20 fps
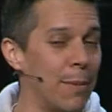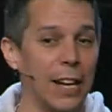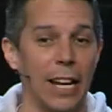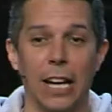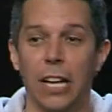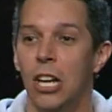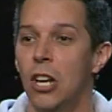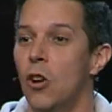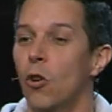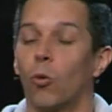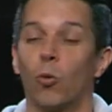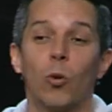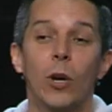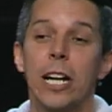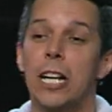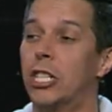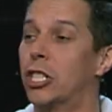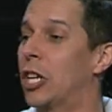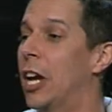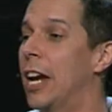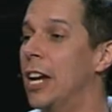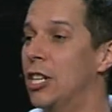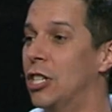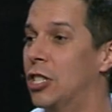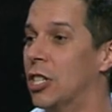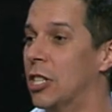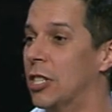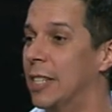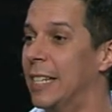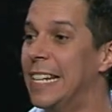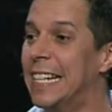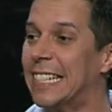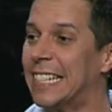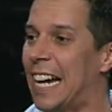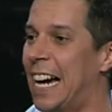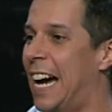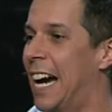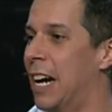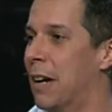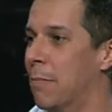And it rechanges the
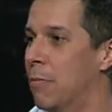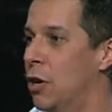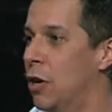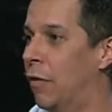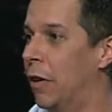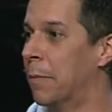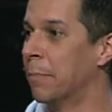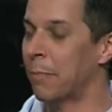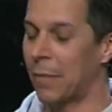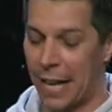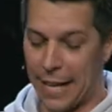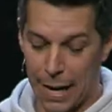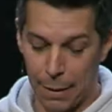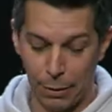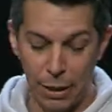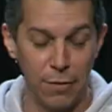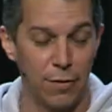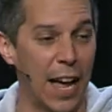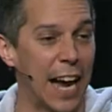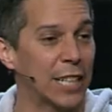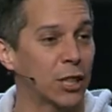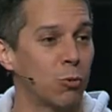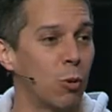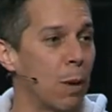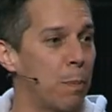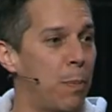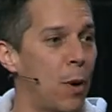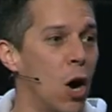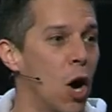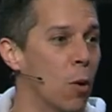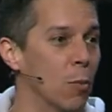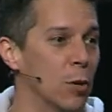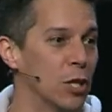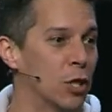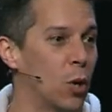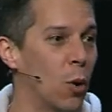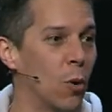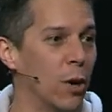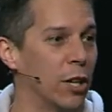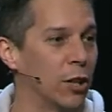entire movie. And I believe that's what Paul was
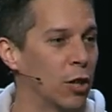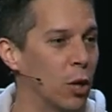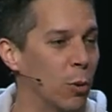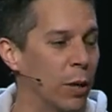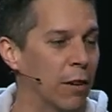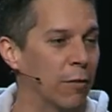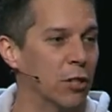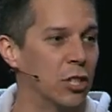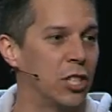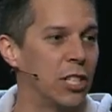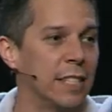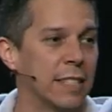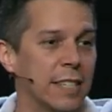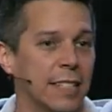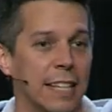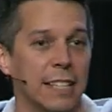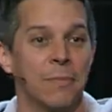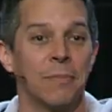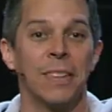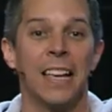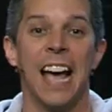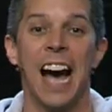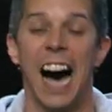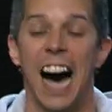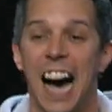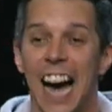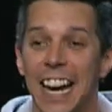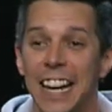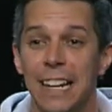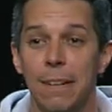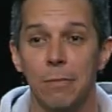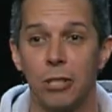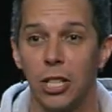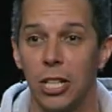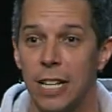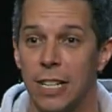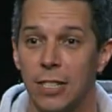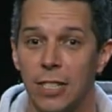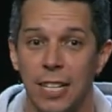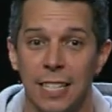going through whenever Jesus says, I am
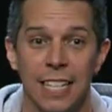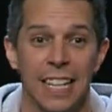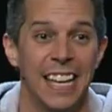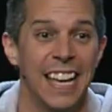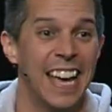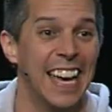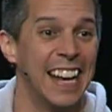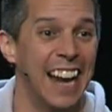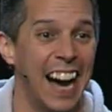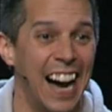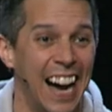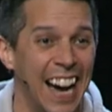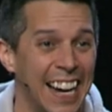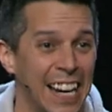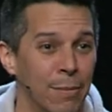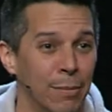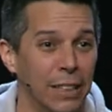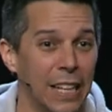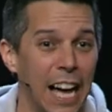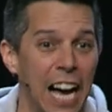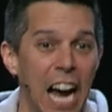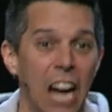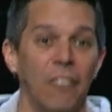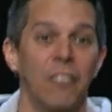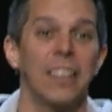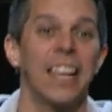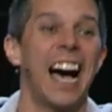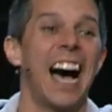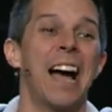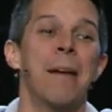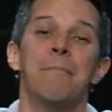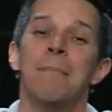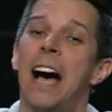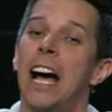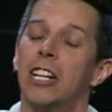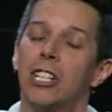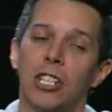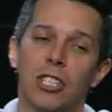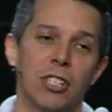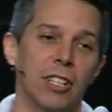Jesus and I am alive. I'm
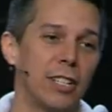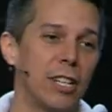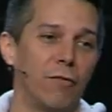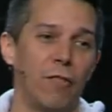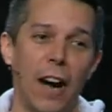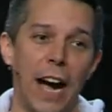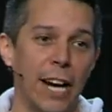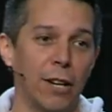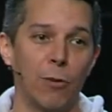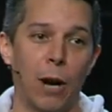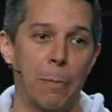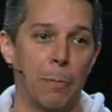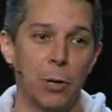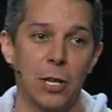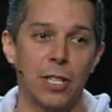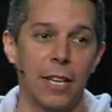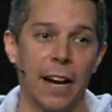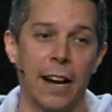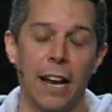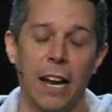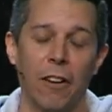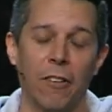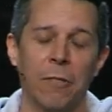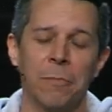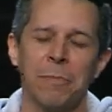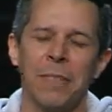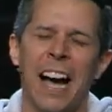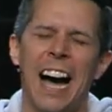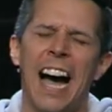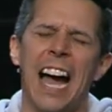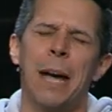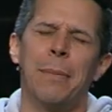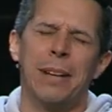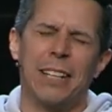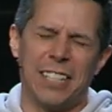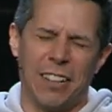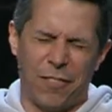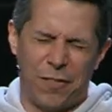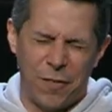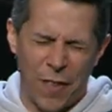not just a divine representative. I am a
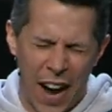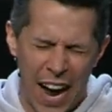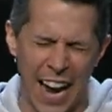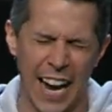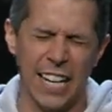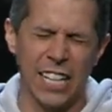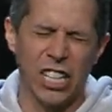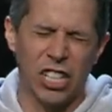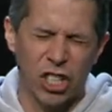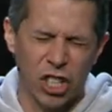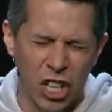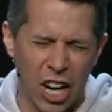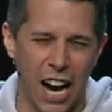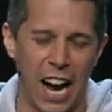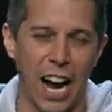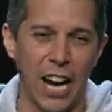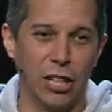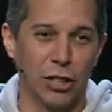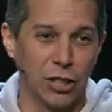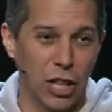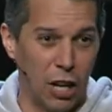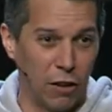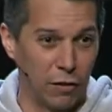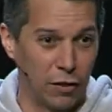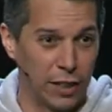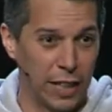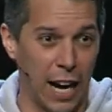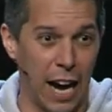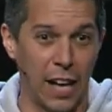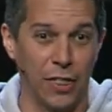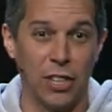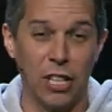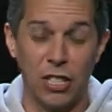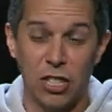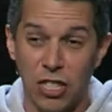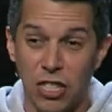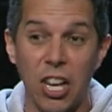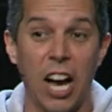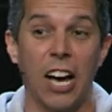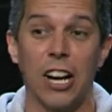divine child of God, the
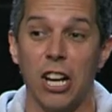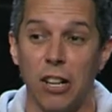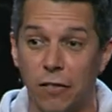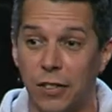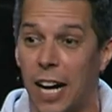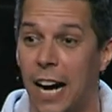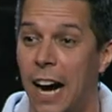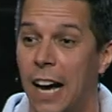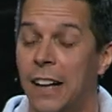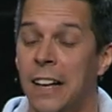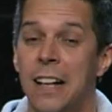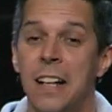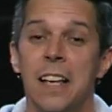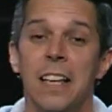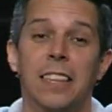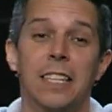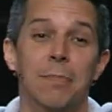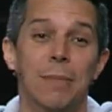Son of God, the